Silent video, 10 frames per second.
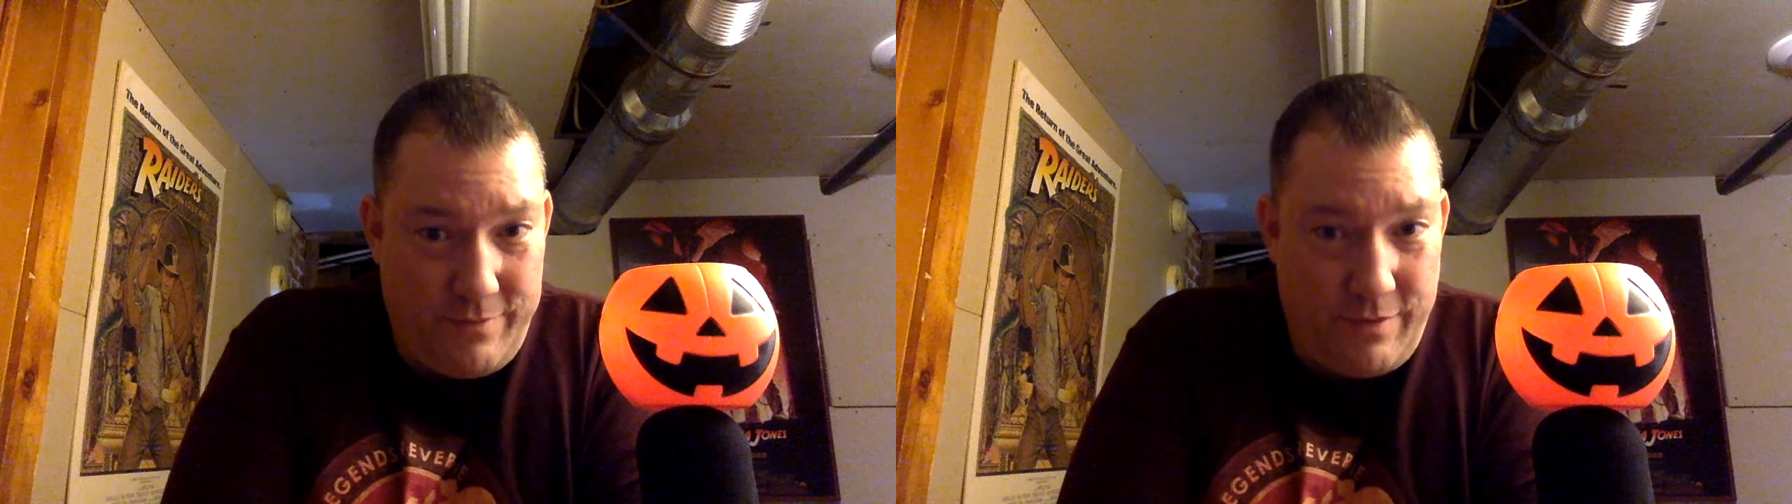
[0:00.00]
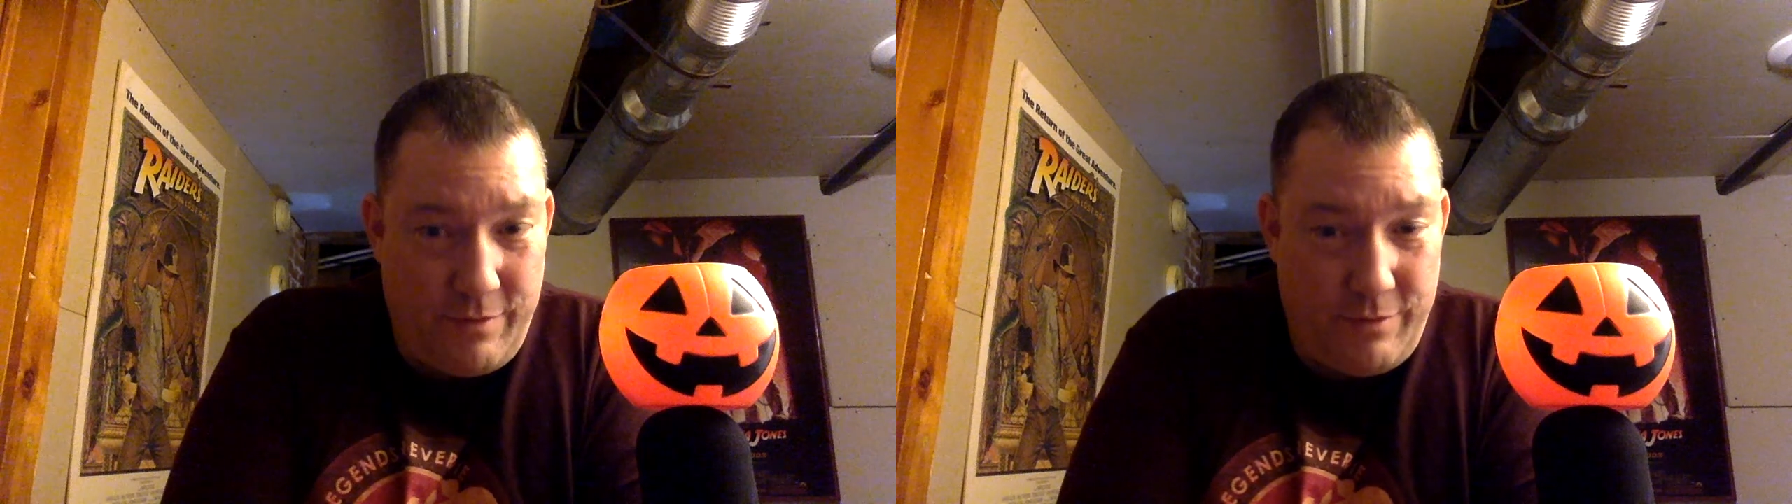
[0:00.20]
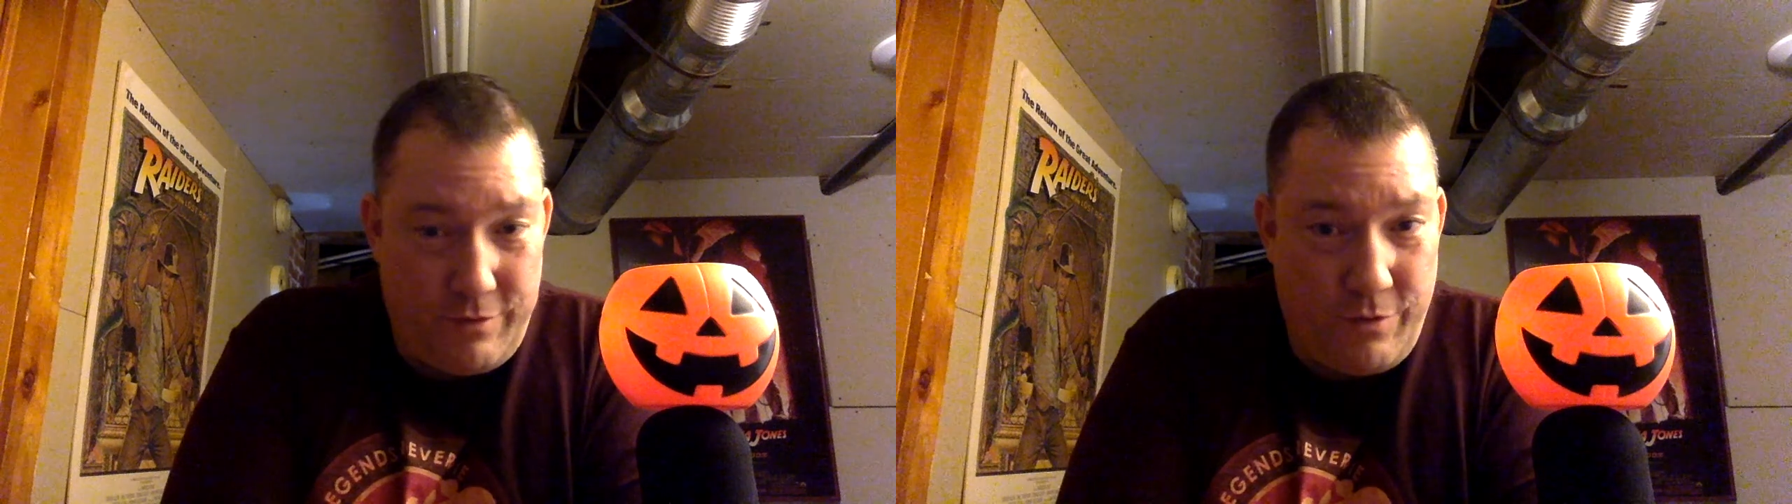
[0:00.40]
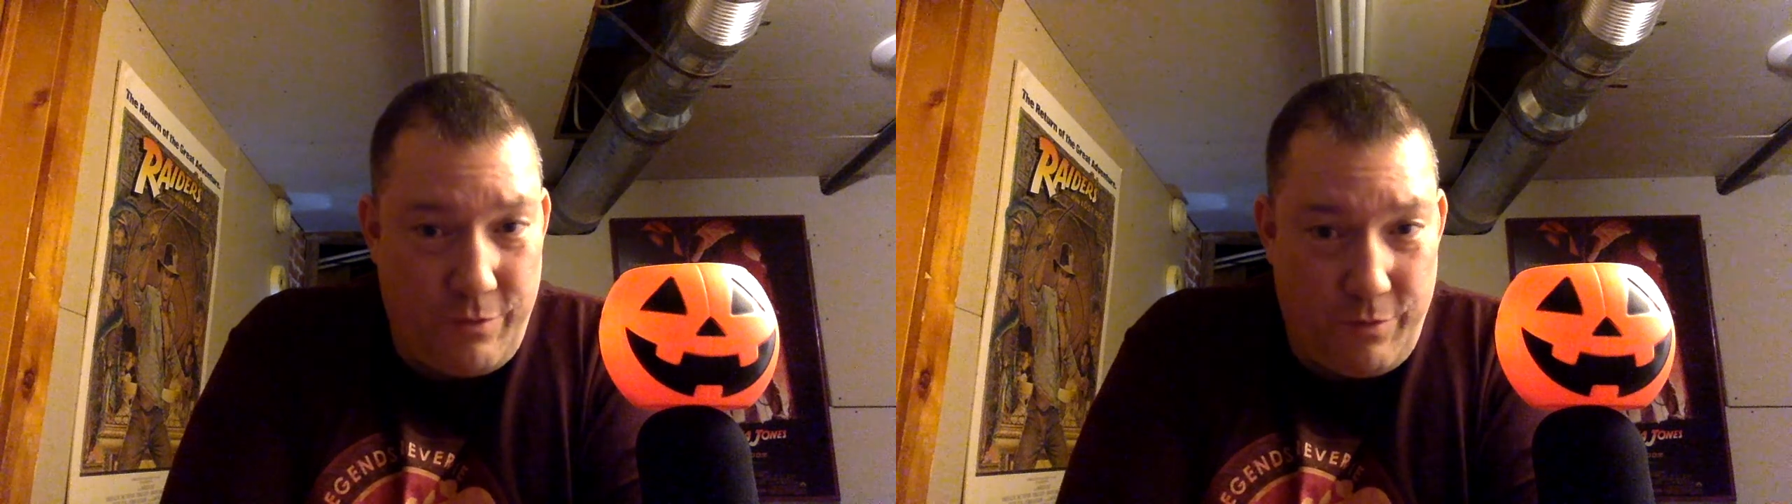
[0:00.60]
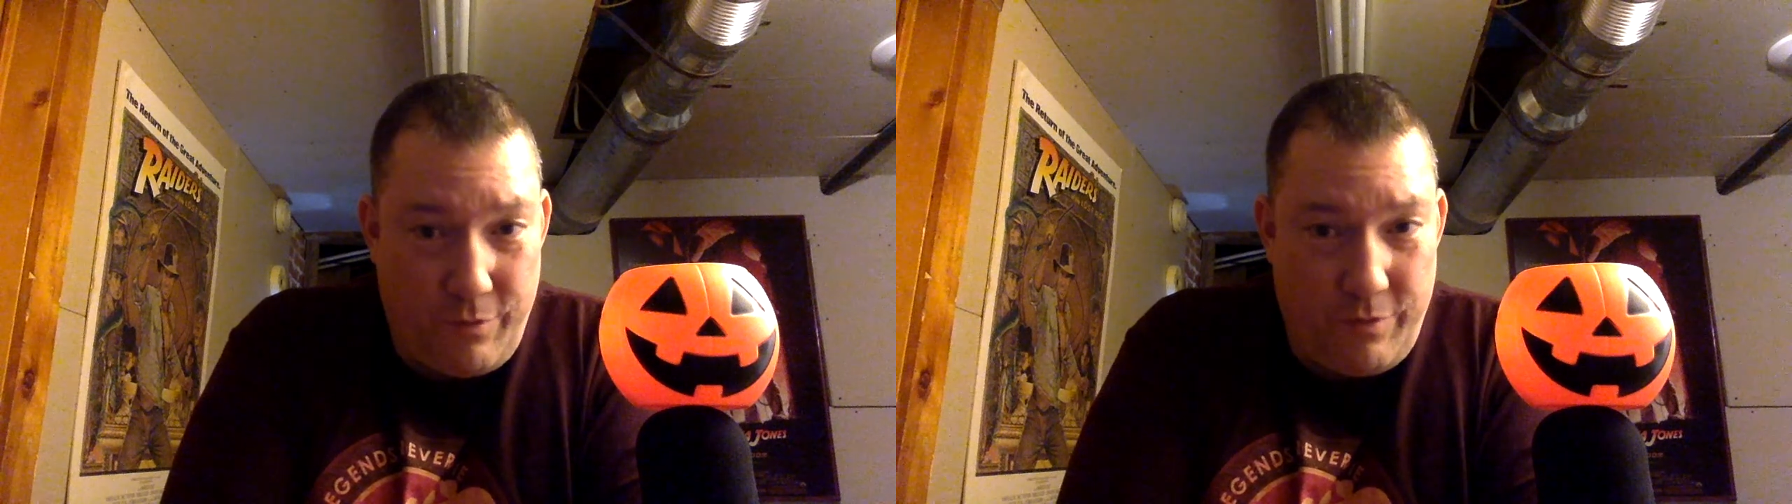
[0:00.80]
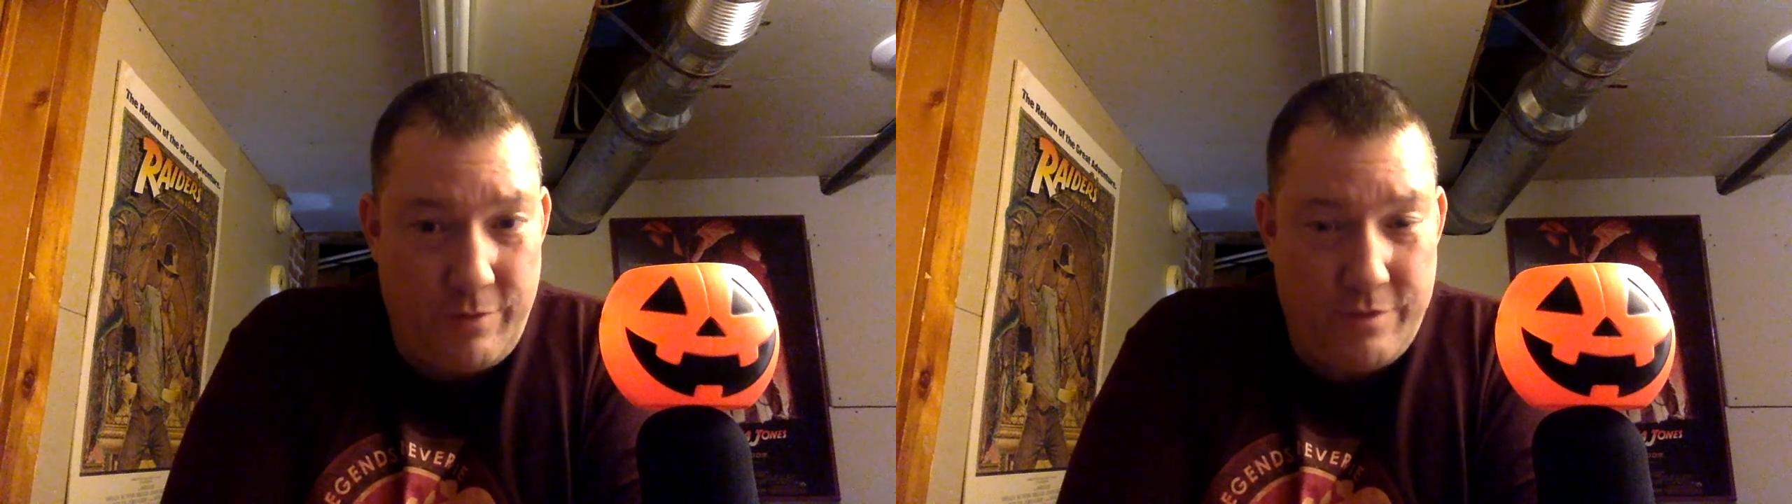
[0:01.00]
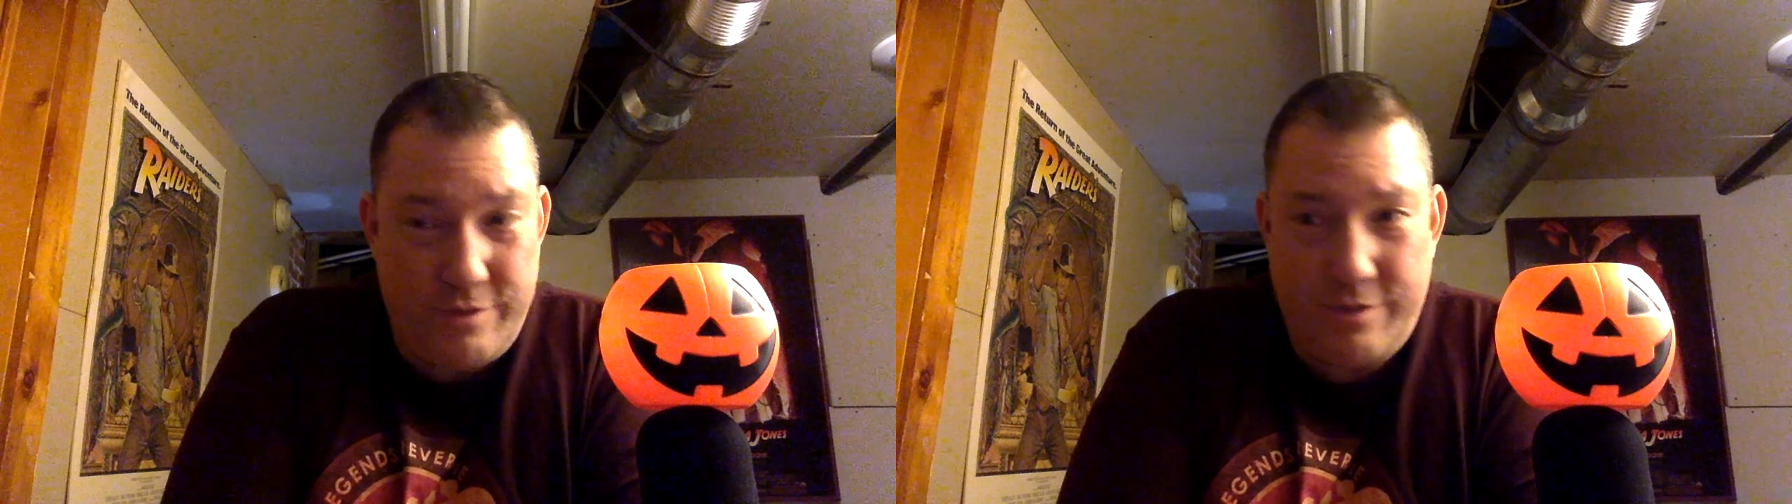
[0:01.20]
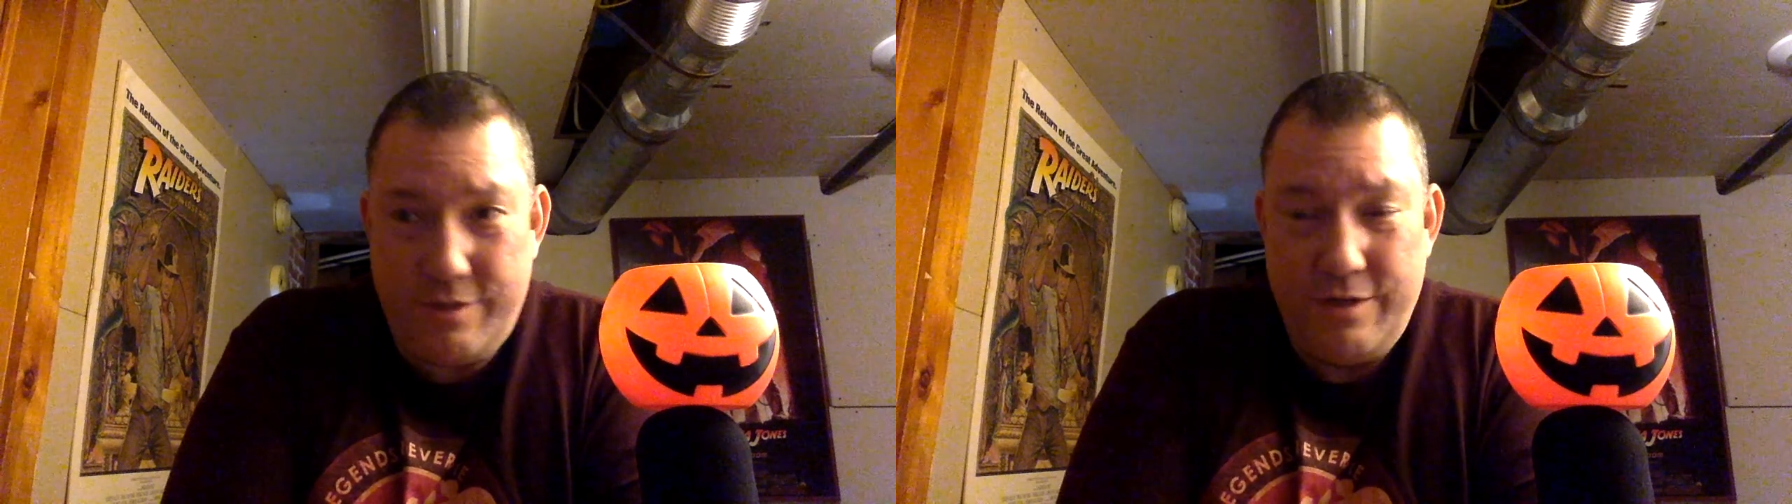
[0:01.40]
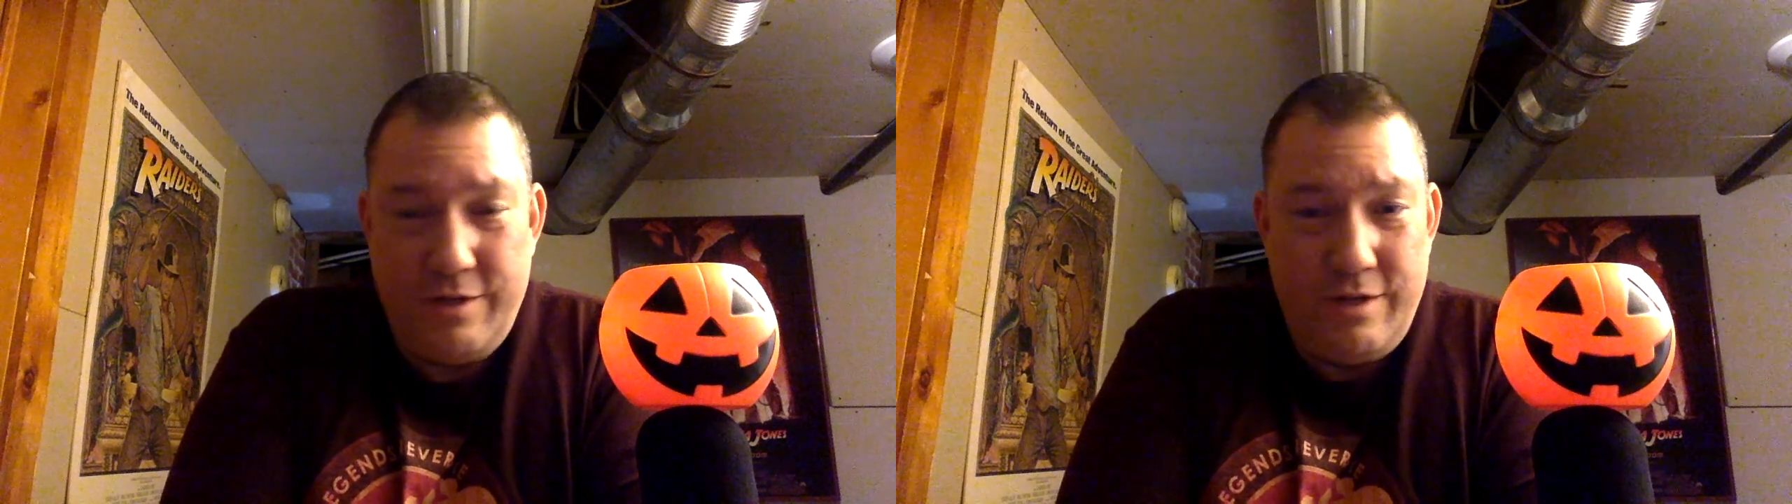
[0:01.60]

It was cool. There was